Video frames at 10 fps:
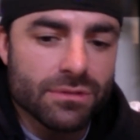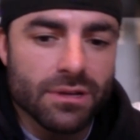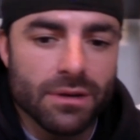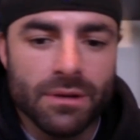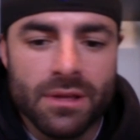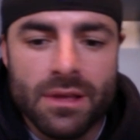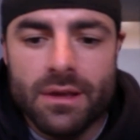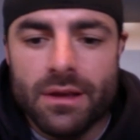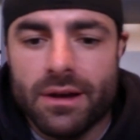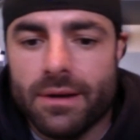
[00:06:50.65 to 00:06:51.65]
So
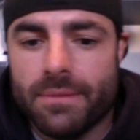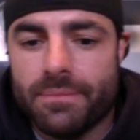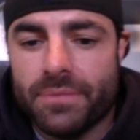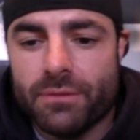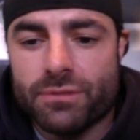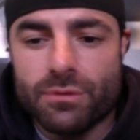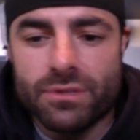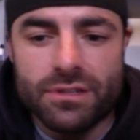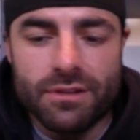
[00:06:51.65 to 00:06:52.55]
um, it was always